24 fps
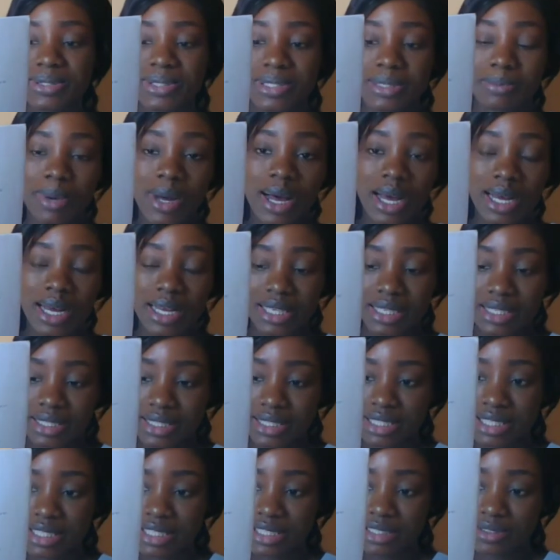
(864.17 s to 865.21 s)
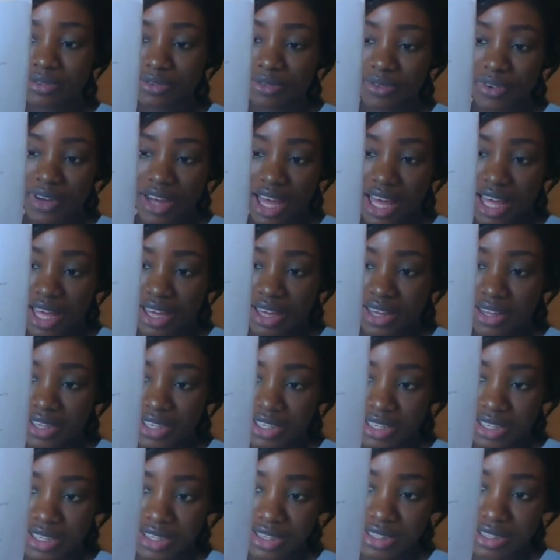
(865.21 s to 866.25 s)
to the park is still via
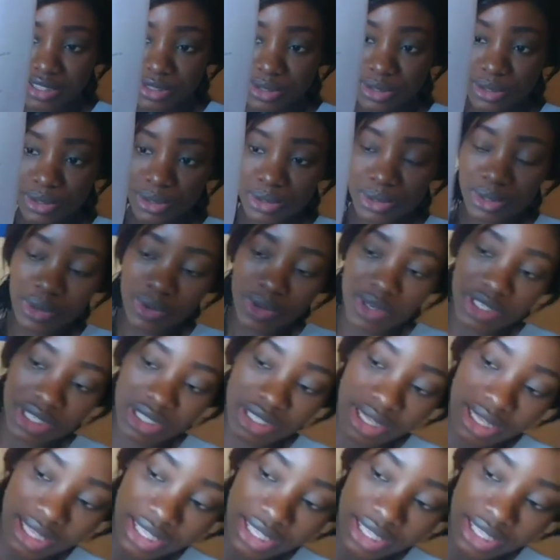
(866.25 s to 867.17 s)
the two original